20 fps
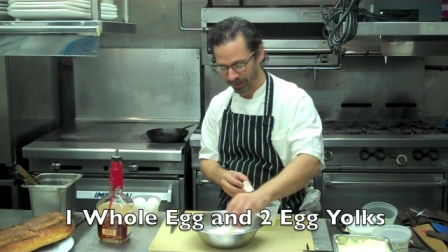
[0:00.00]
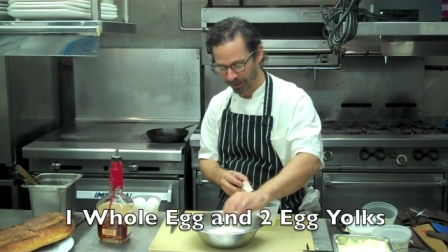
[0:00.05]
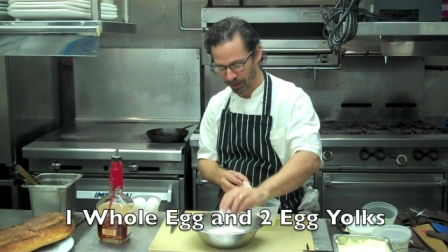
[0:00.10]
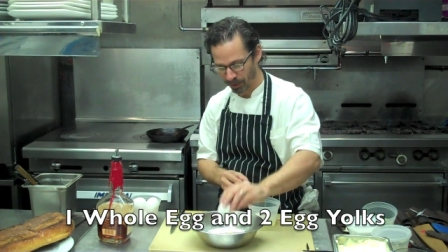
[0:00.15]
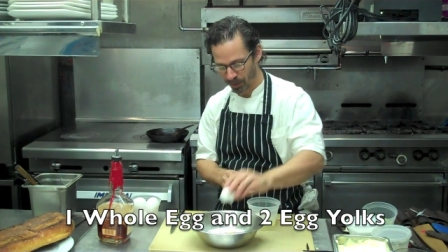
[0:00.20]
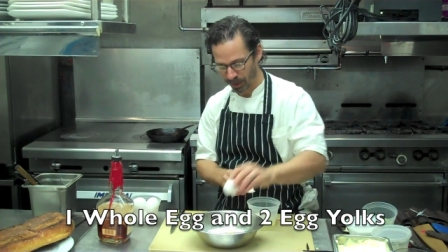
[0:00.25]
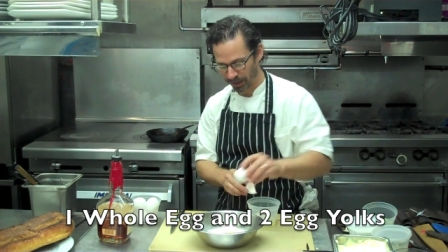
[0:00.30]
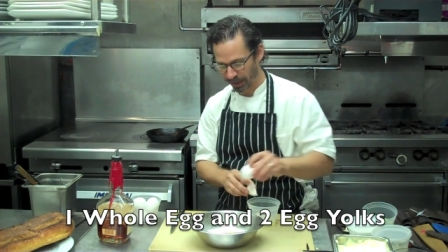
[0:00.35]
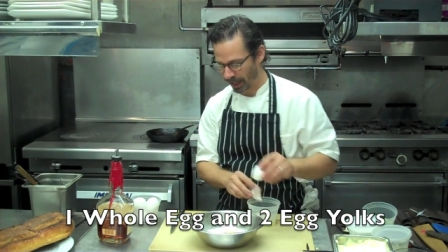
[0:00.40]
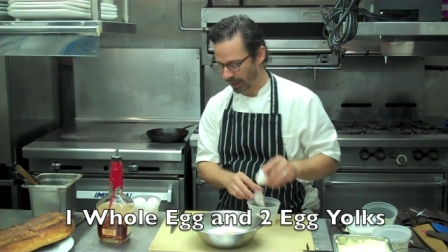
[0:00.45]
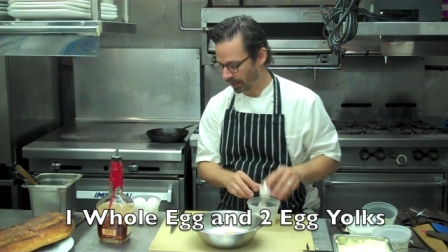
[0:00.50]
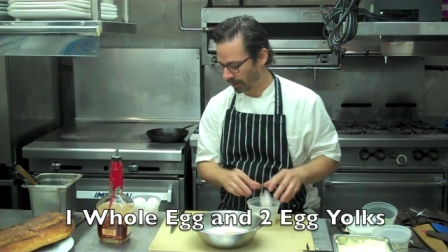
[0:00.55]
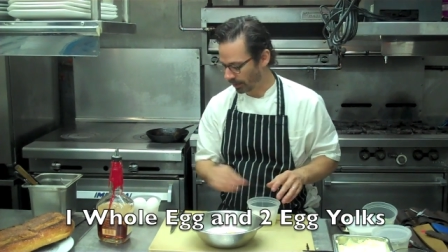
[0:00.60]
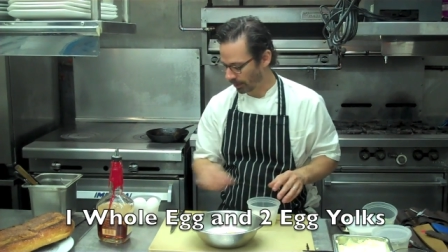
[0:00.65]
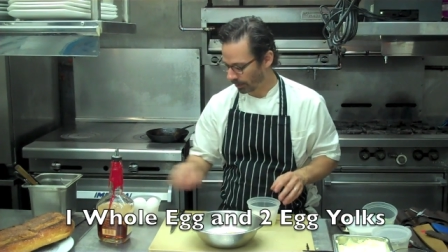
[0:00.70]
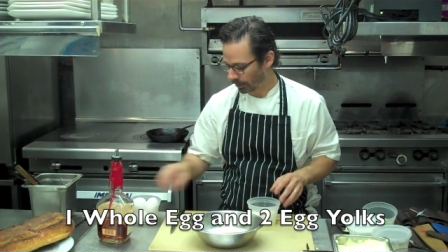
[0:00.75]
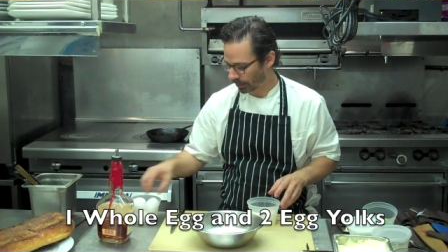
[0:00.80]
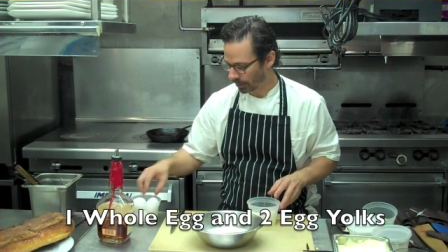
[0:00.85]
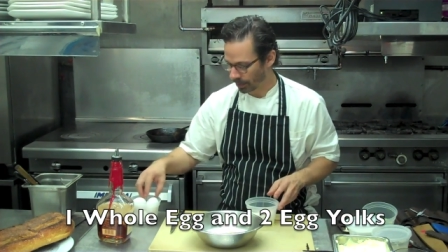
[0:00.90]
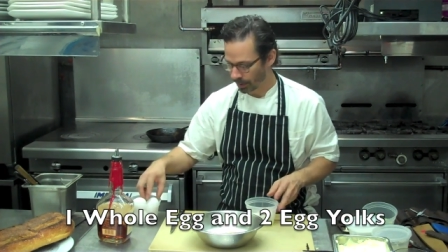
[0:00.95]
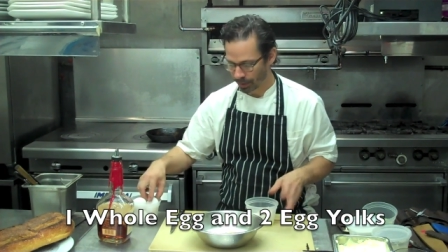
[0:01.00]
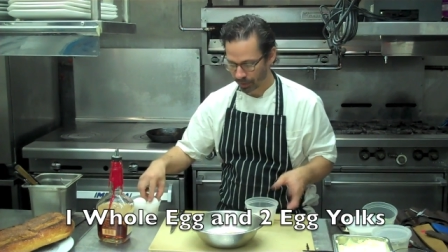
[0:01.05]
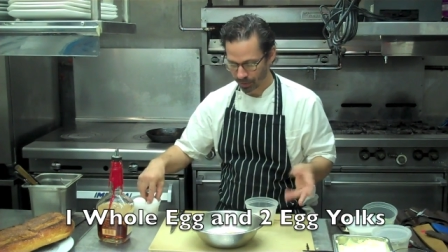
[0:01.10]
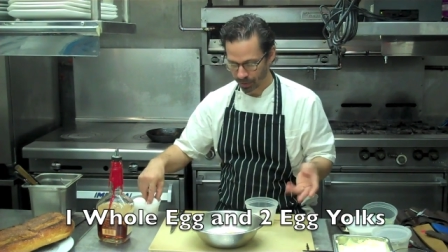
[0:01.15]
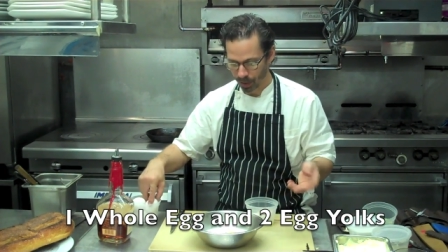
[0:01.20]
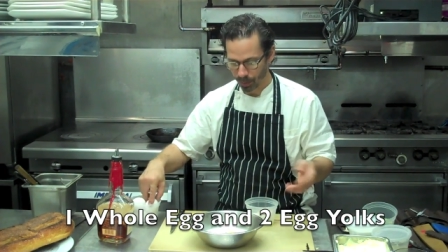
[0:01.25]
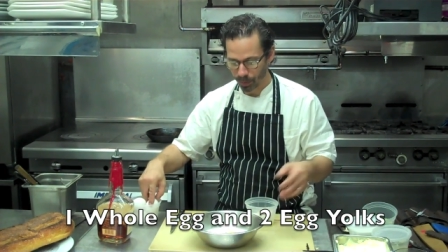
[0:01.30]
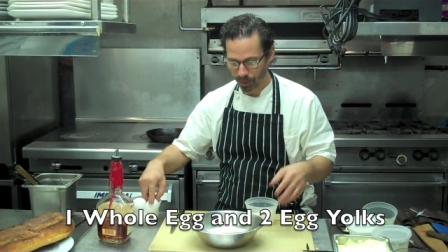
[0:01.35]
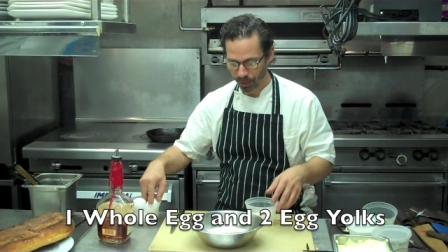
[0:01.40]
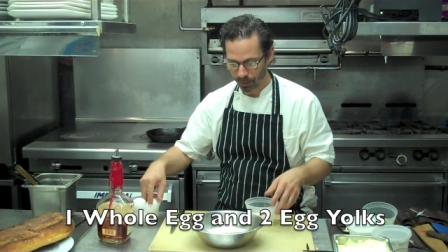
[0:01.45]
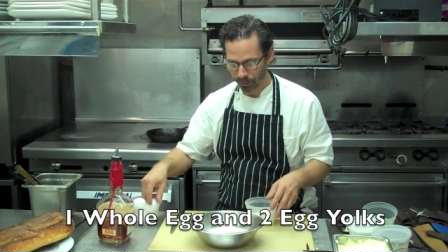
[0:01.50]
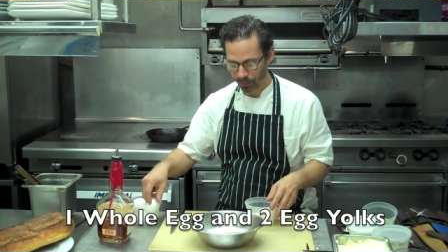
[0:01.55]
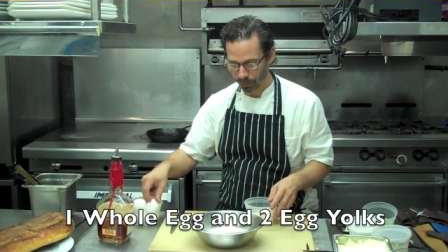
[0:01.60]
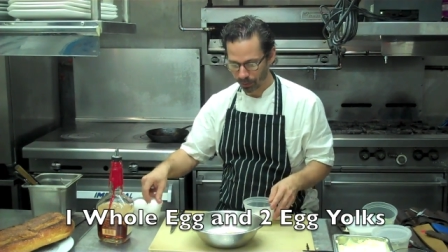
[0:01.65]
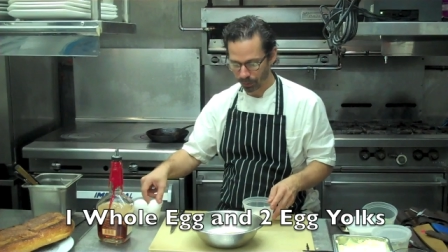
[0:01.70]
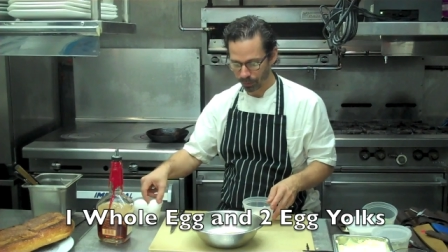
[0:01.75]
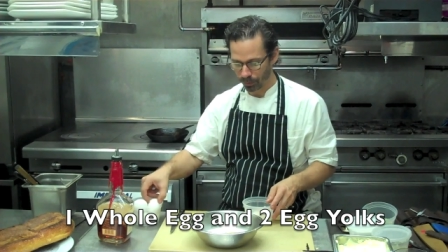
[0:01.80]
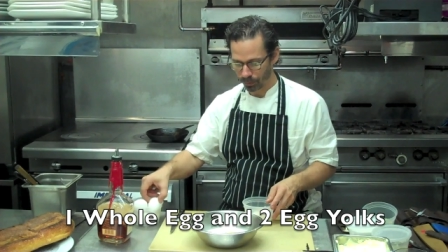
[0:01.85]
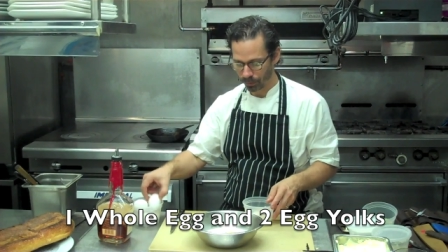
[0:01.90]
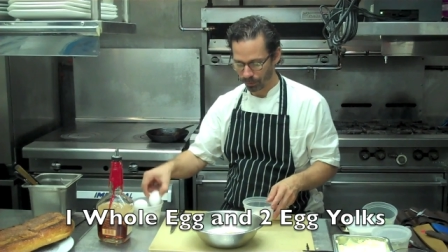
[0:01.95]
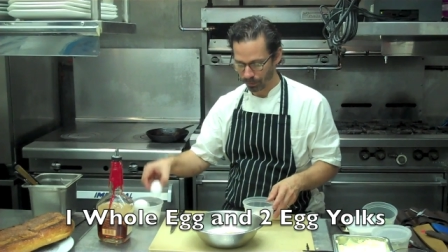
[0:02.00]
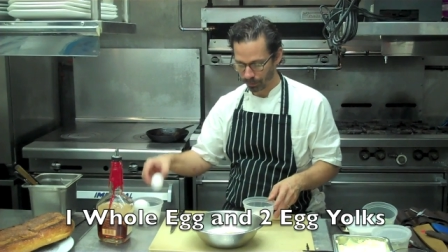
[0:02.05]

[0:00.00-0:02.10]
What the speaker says: You want that yolk. So I'm going to do